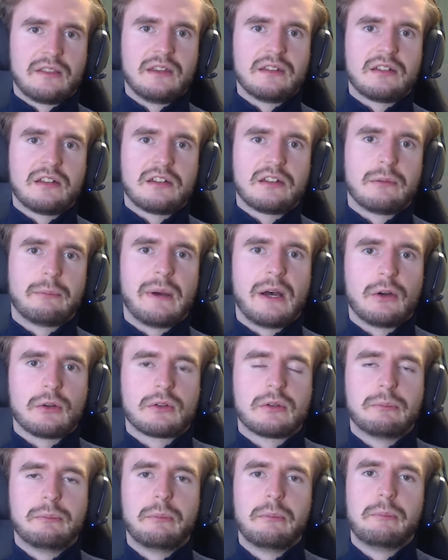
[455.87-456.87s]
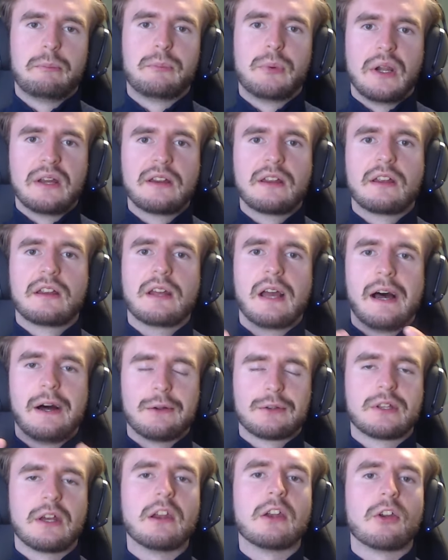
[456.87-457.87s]
This is about bringing
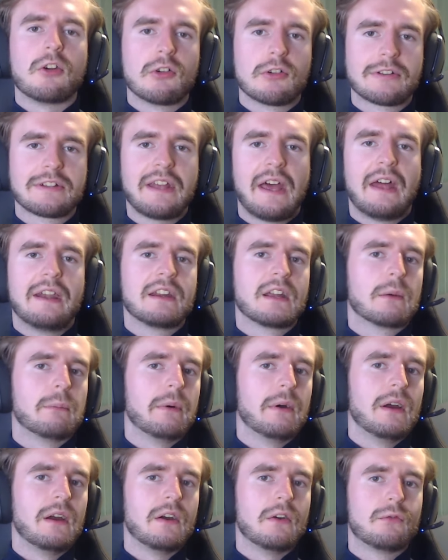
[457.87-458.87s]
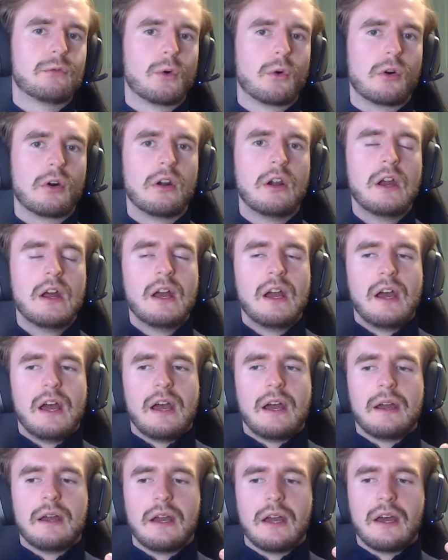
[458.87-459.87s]
out an understanding for
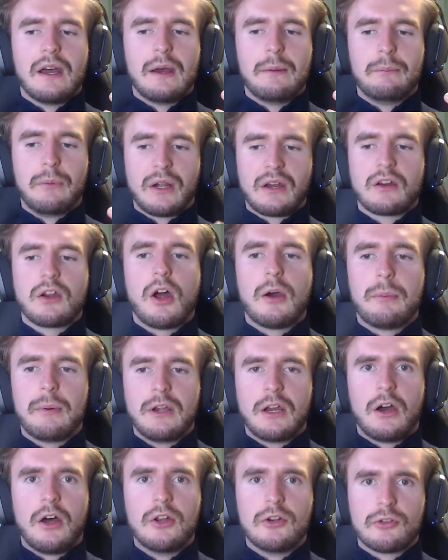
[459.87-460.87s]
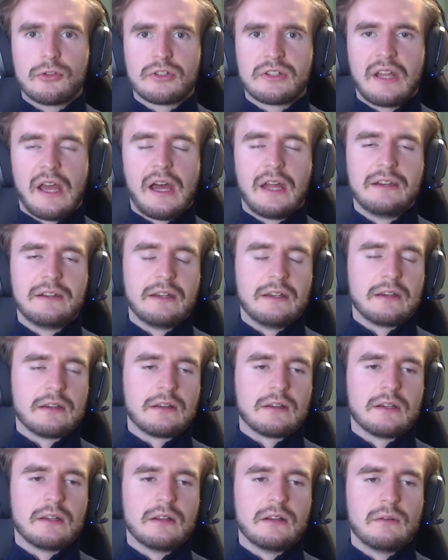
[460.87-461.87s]
bringing up an
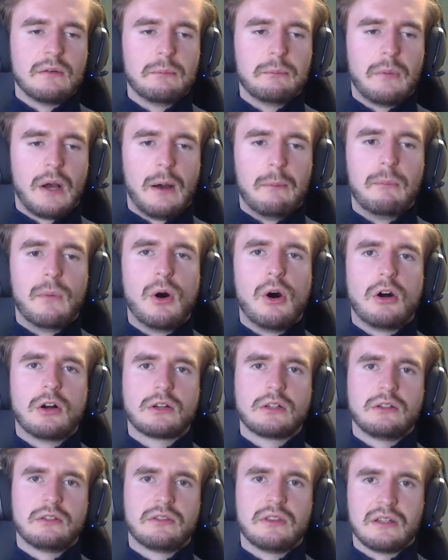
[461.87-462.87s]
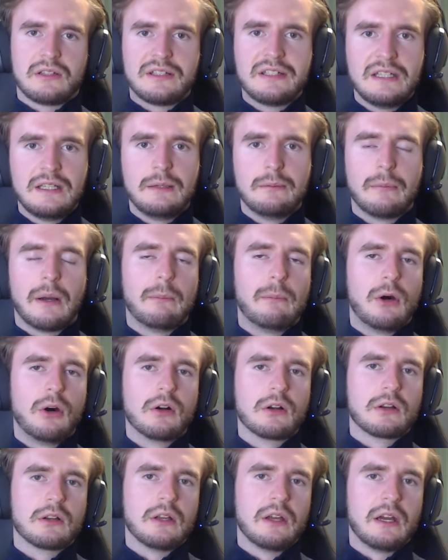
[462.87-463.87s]
understanding among the team,
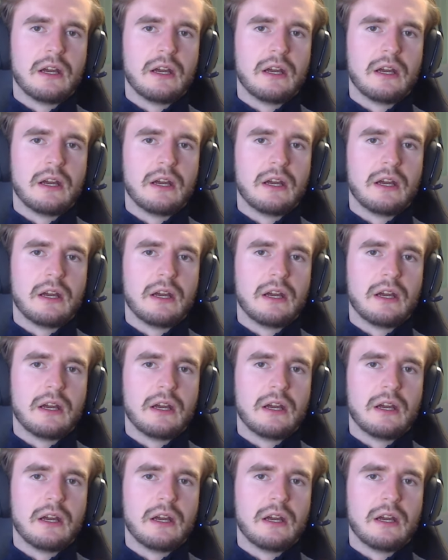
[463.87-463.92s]
among